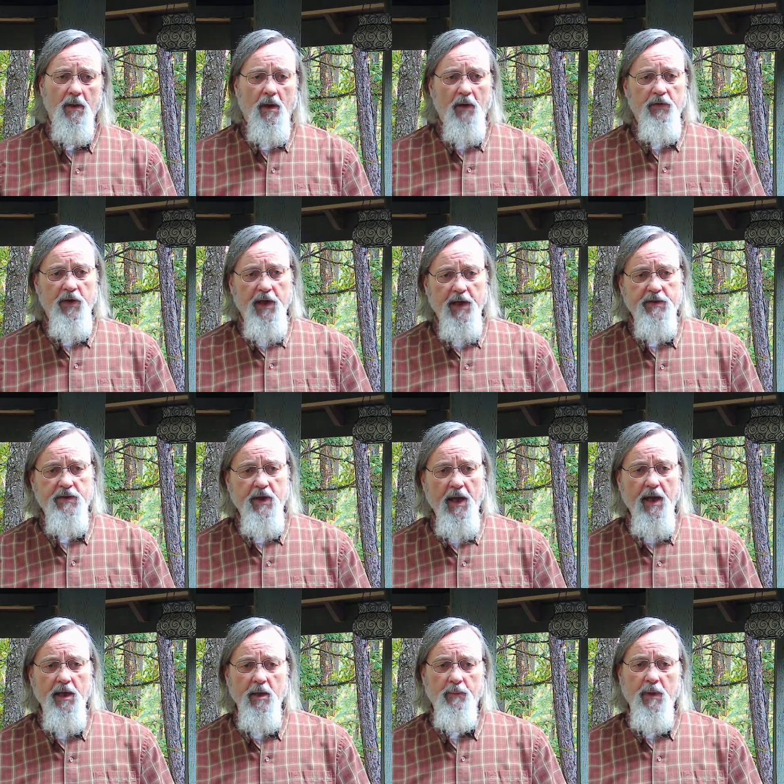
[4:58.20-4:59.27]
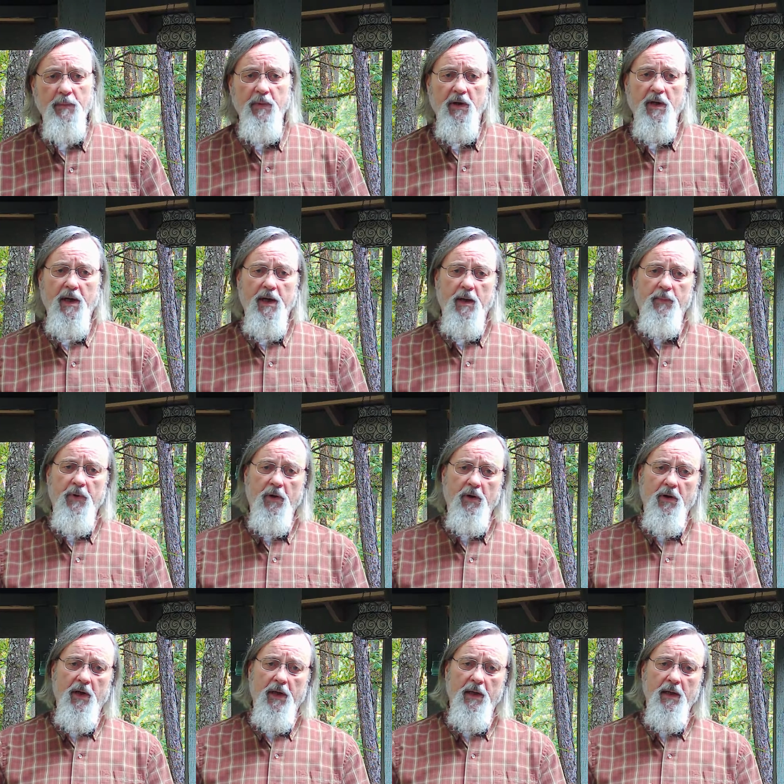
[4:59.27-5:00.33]
On the next day, the people got up
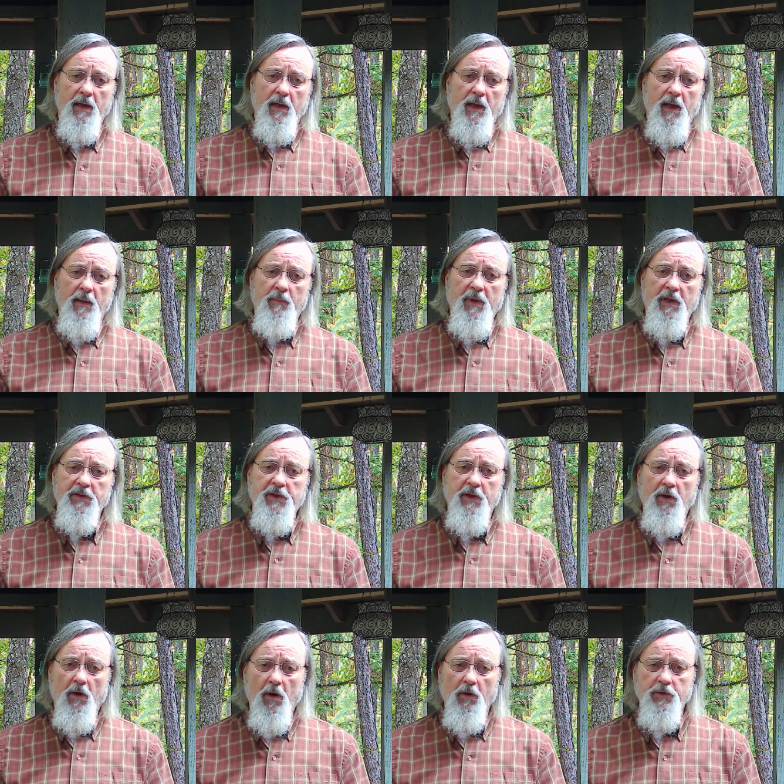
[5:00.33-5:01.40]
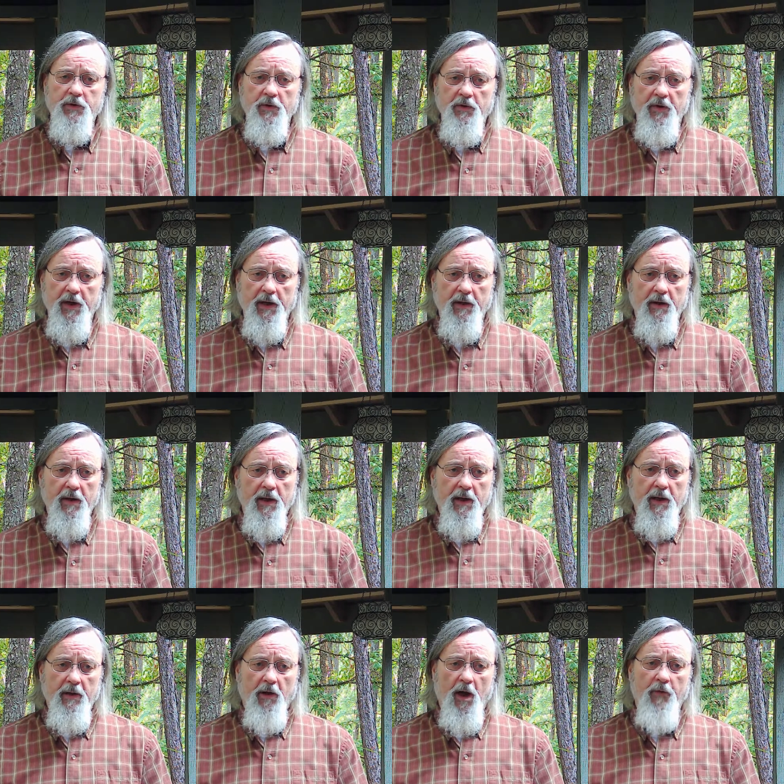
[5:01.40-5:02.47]
early and built an altar there
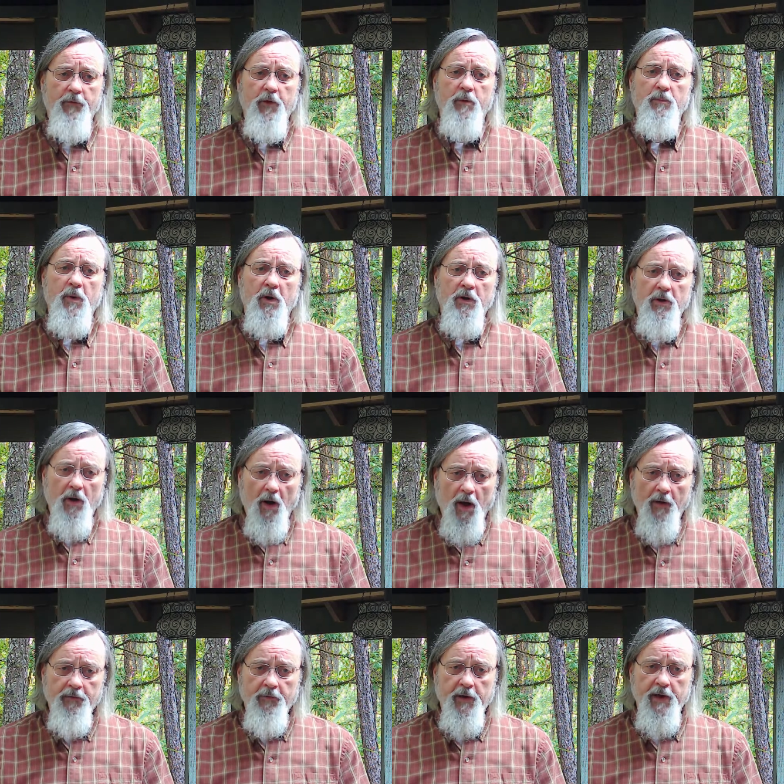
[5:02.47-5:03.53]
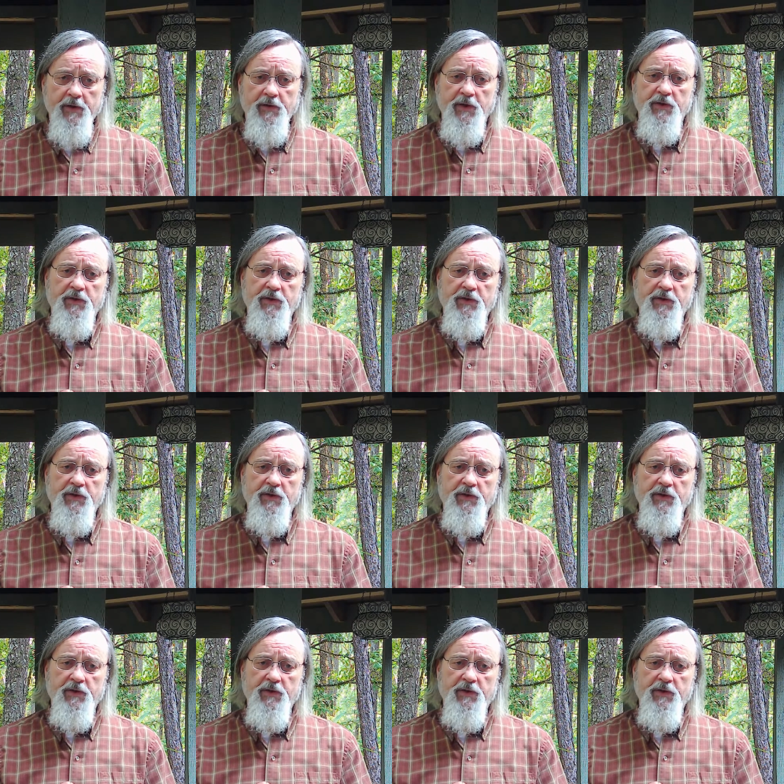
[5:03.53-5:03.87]
and offered burnt offerings and